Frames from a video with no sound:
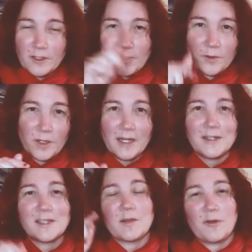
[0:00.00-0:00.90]
New
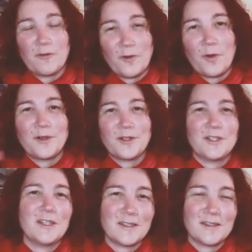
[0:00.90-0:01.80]
Year's and before
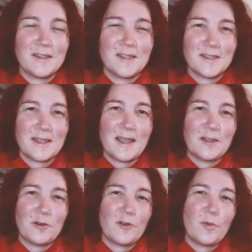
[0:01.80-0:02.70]
she does this
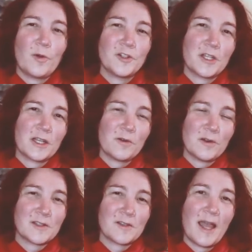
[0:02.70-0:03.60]
annual report, she can
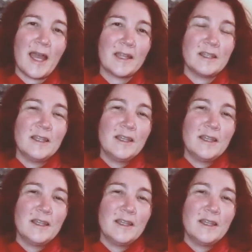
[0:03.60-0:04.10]
also add